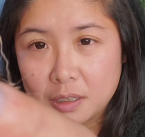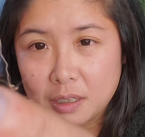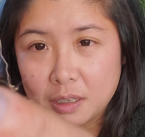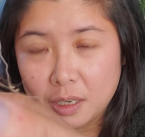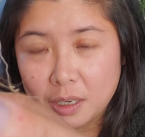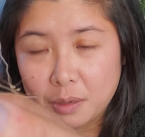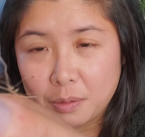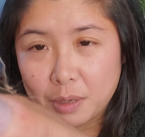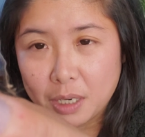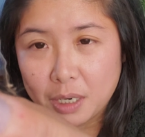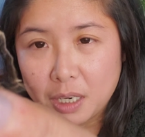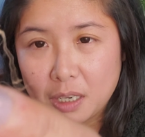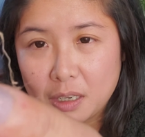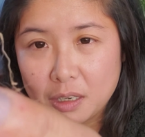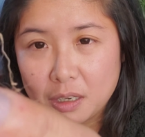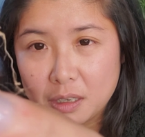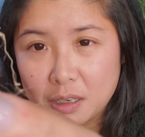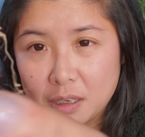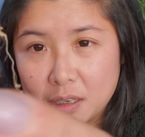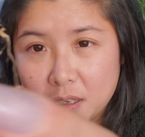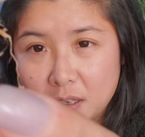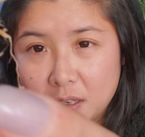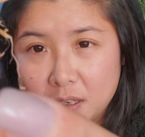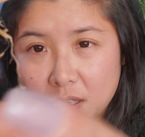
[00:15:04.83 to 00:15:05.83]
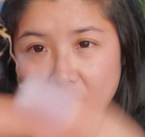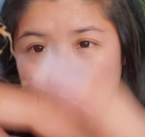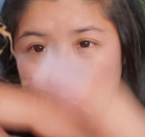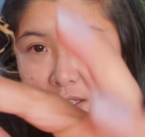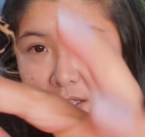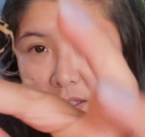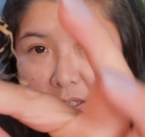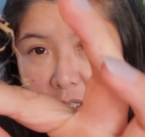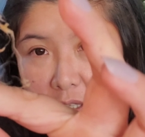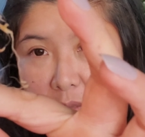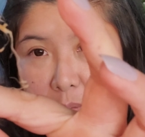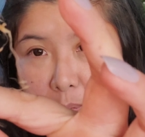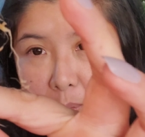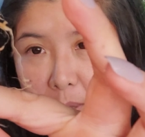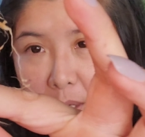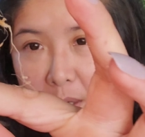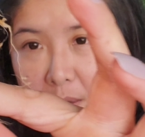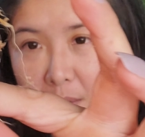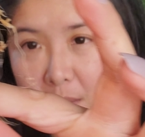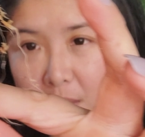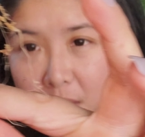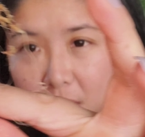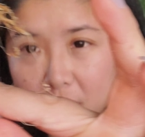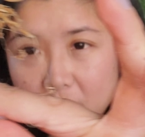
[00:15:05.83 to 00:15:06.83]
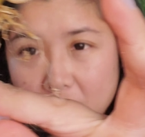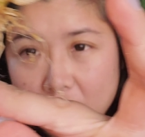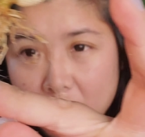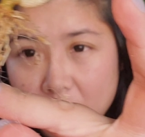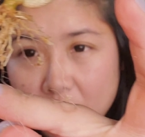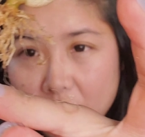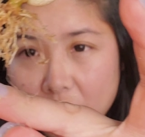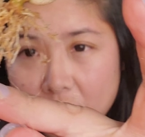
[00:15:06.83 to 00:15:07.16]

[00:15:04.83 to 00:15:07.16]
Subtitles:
like right here, like this big one,